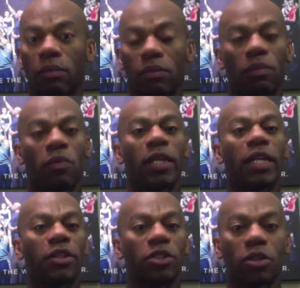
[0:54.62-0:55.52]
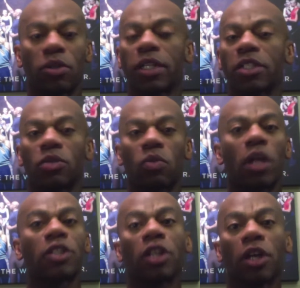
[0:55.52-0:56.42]
One hitters so you can just
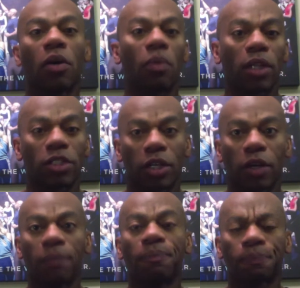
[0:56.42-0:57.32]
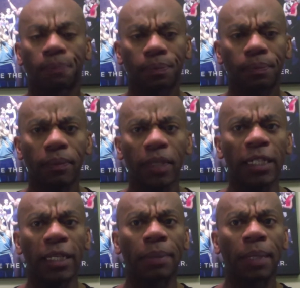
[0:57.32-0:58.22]
watch and go, watch and go.
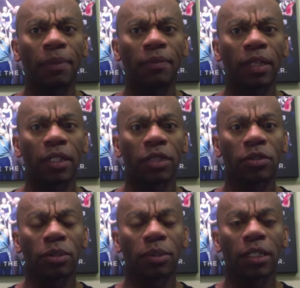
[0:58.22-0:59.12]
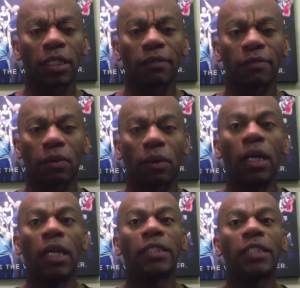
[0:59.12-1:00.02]
Upcoming videos to be looking for.
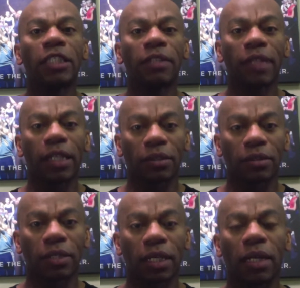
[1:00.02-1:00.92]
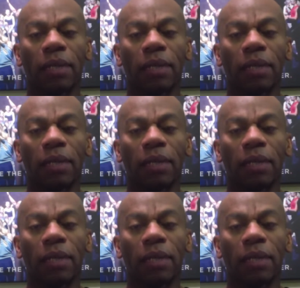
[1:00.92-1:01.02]
Teaching videos.